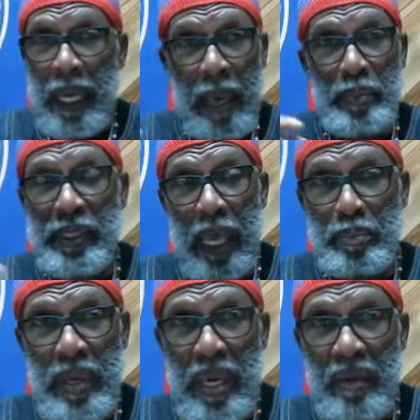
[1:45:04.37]
They put
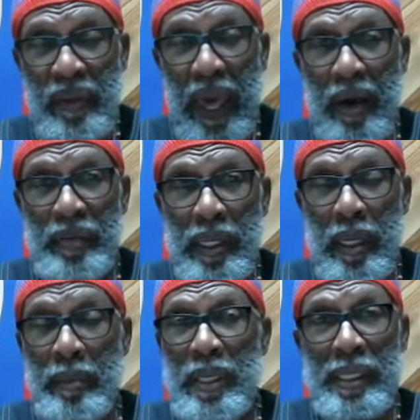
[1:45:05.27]
that pig valve in
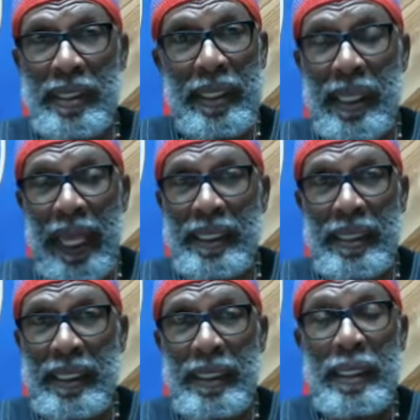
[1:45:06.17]
him in the, the late
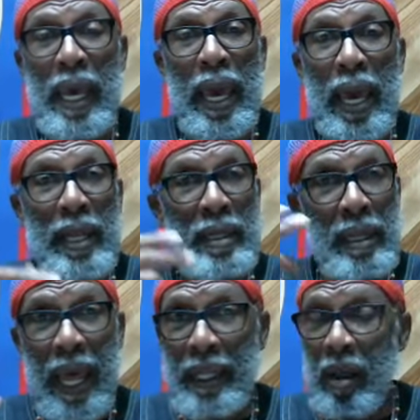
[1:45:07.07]
60s,
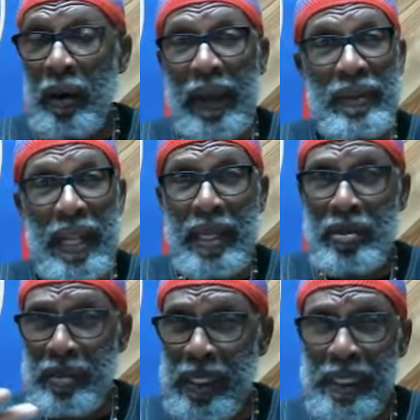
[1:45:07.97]
and not long after that,
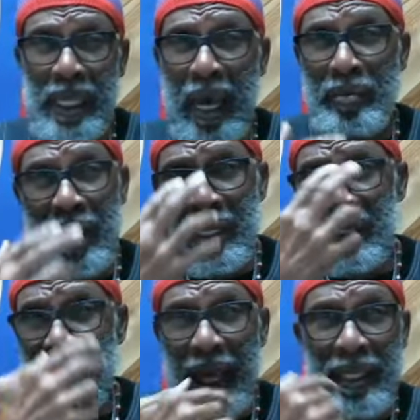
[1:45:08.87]
you look at John Wayne,
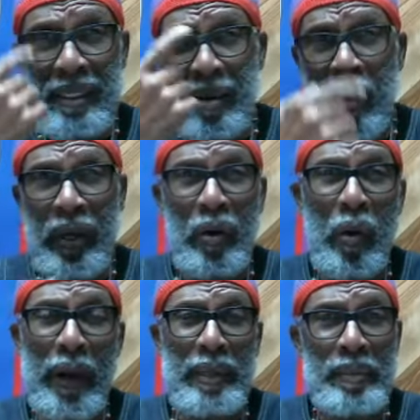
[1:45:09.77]
he's like, he's oink
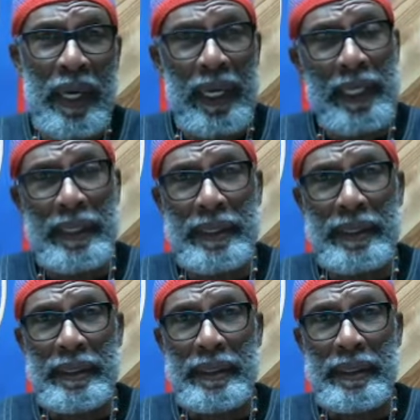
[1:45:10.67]
oink, man.
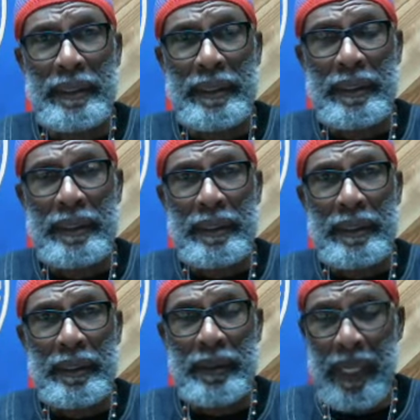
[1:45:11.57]

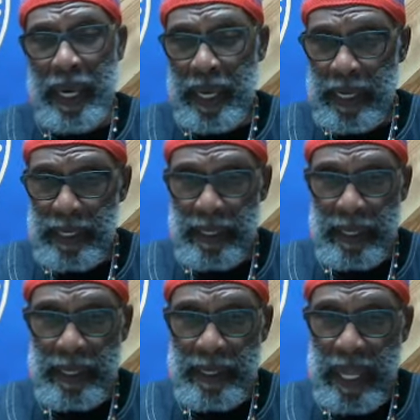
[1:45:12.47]
Okay?
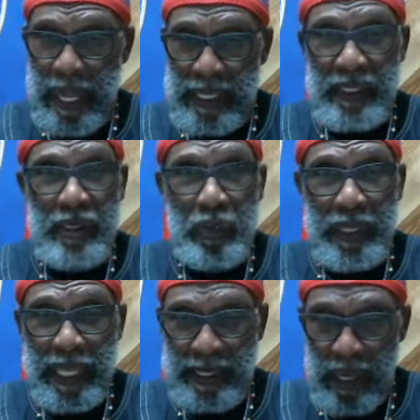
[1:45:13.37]
Now, this is
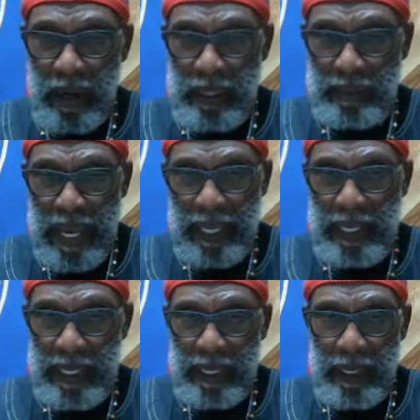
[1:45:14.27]
what they talking about here.